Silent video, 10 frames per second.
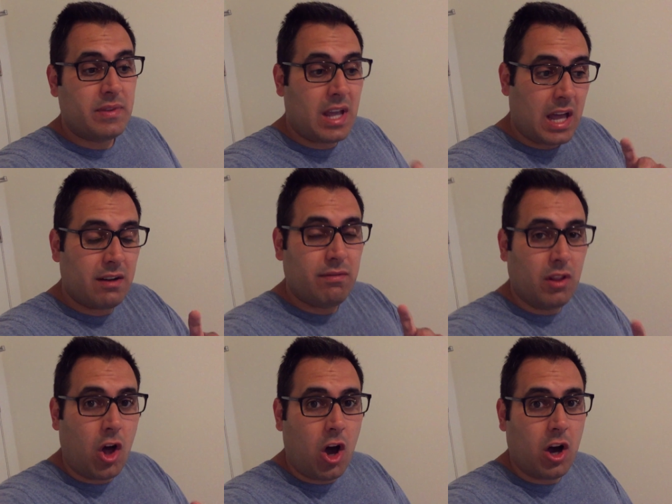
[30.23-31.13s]
Kind of
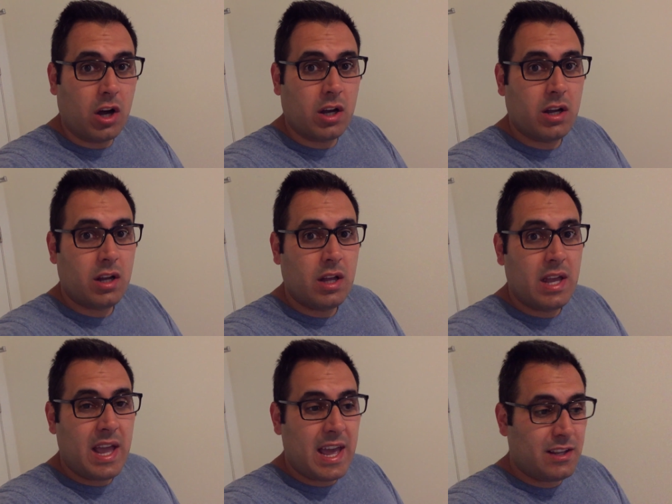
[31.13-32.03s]
long.
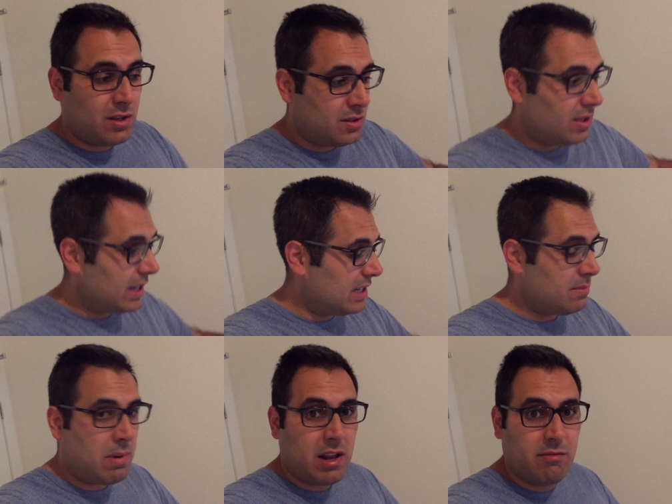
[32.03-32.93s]
And there's also like a
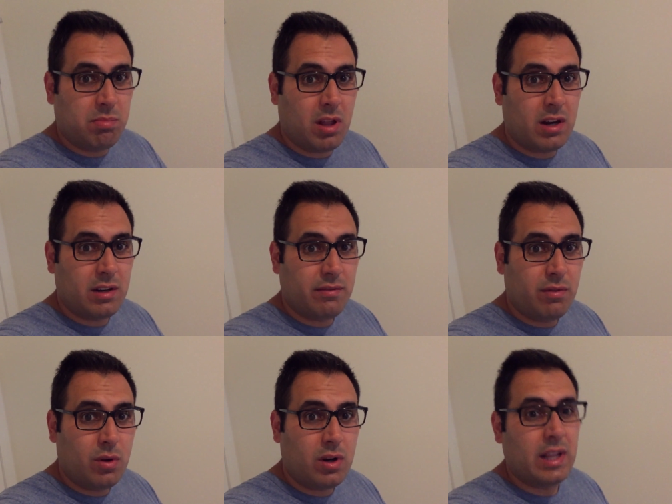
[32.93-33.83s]
spot of blood on the
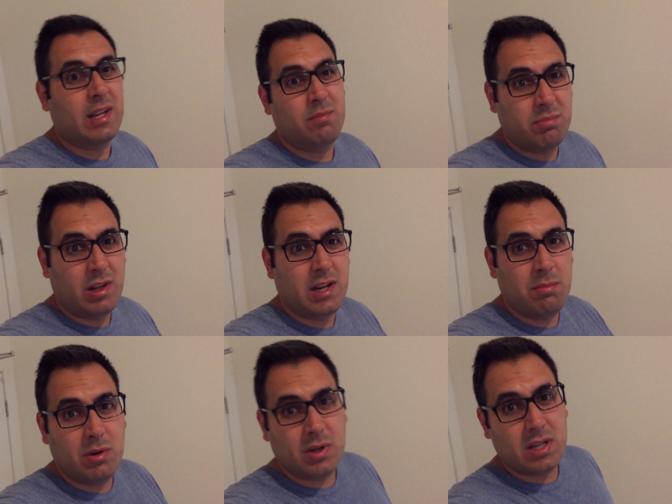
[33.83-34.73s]
floor, like bloody
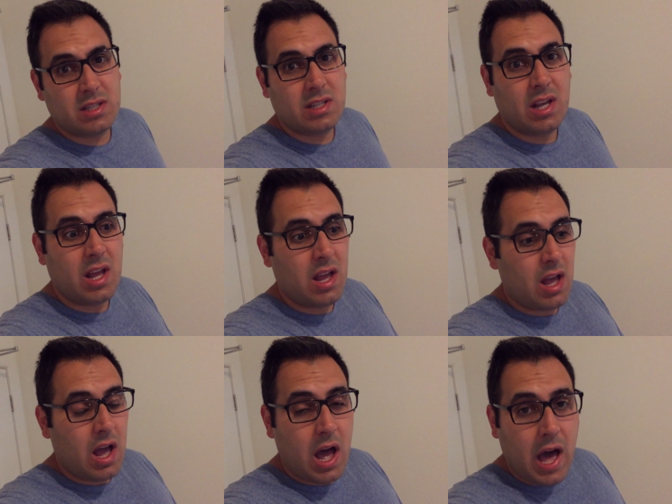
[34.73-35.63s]
mucus.
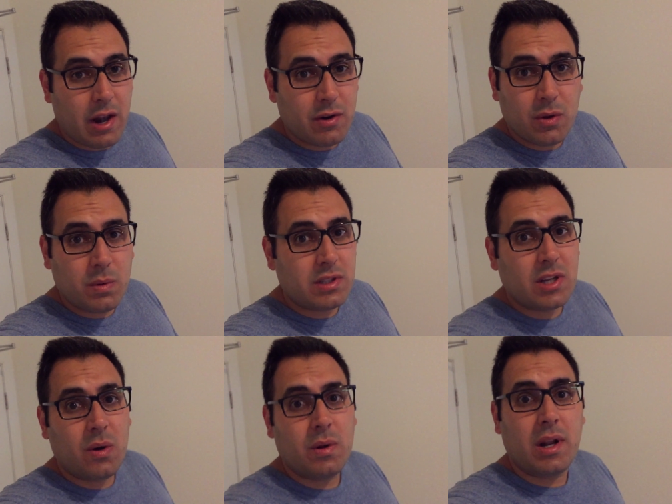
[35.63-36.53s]
I don't know what's
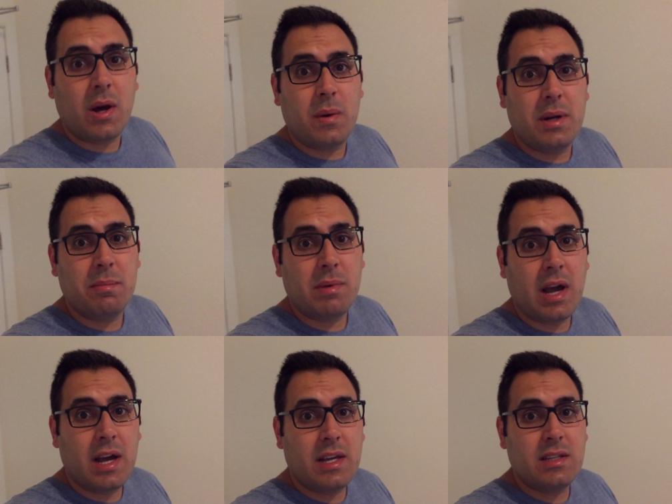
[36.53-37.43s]
going on with him,
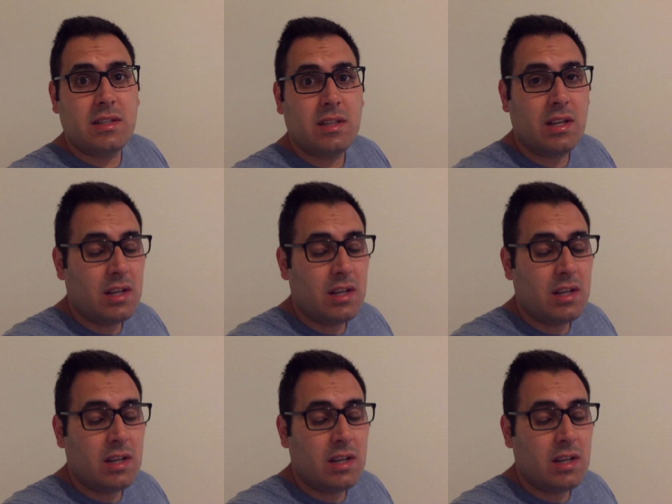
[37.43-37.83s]
guys.